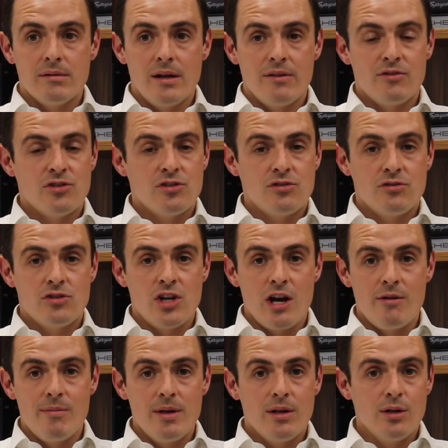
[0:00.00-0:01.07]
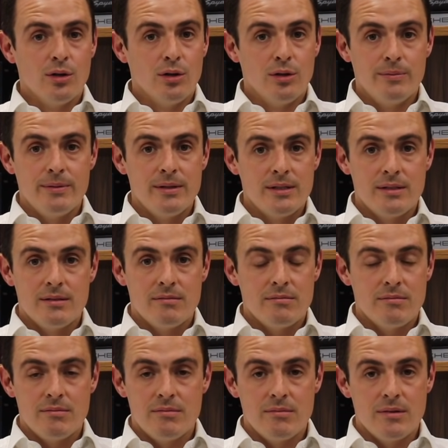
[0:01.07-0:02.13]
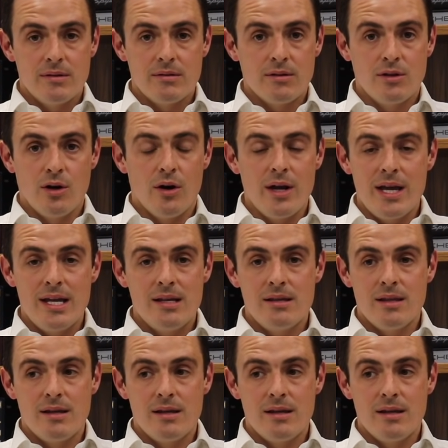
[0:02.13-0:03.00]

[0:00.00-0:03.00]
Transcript: if Jeremy Corbyn got in,